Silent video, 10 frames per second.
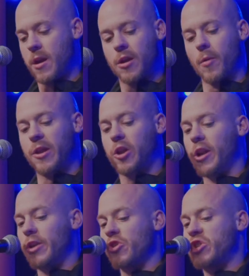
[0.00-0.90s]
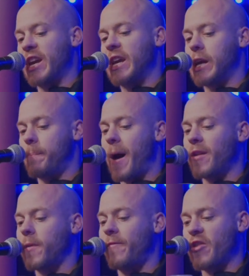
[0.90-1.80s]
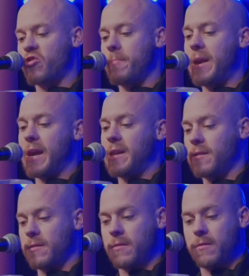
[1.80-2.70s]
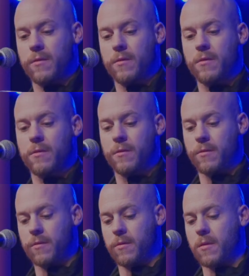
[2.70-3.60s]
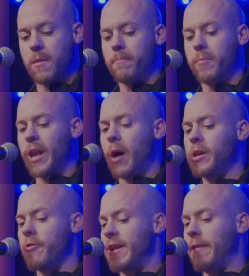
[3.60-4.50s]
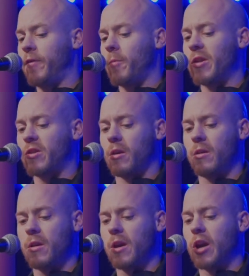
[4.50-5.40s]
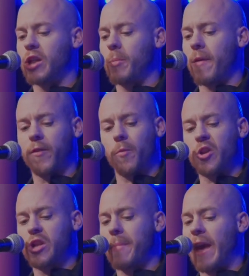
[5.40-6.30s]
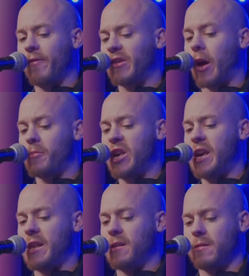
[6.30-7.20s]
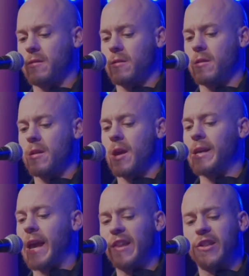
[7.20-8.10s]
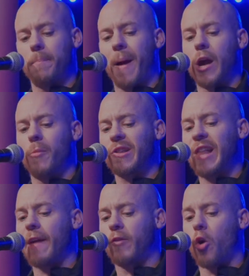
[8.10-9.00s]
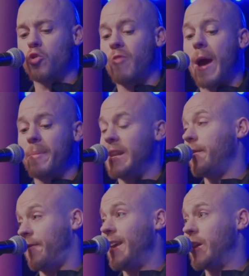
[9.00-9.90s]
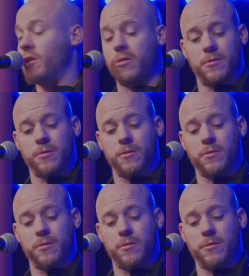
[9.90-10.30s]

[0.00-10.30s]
so it's doner and chicken kebabs with extra meat. But now you're an influencer, because you influence your mates to stop cheating. And your Insta bio was life coach right beneath vegan.